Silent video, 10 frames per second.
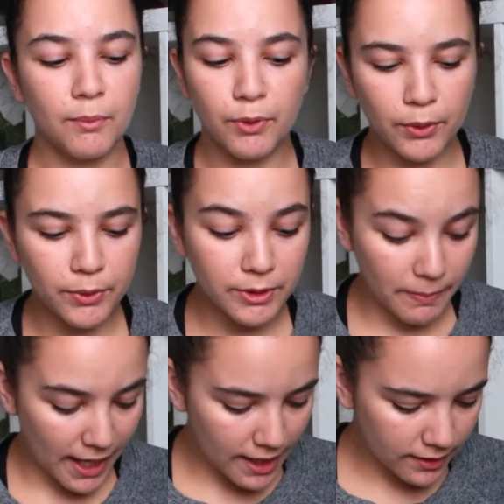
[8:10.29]
produce
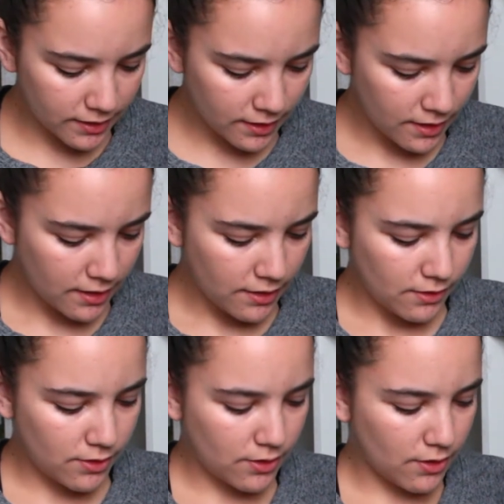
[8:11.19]
bags,
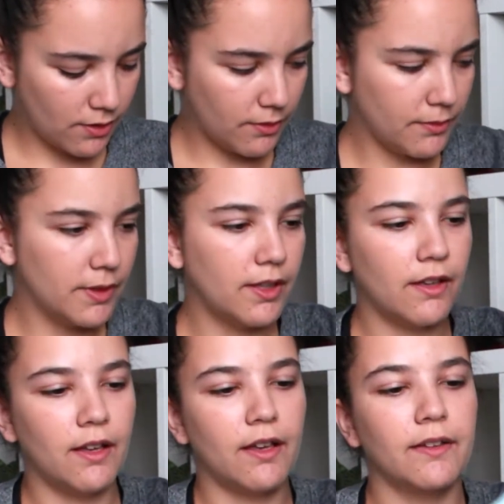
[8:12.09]
so
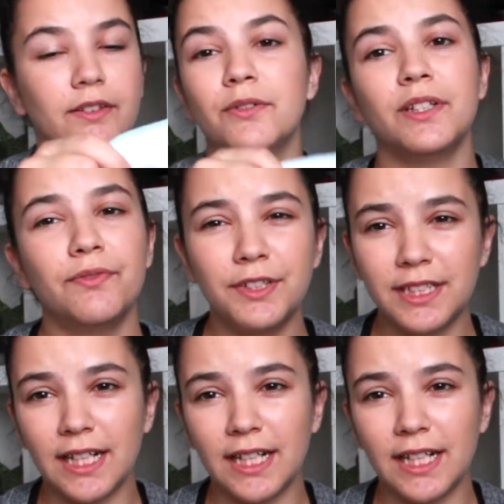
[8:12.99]
they're different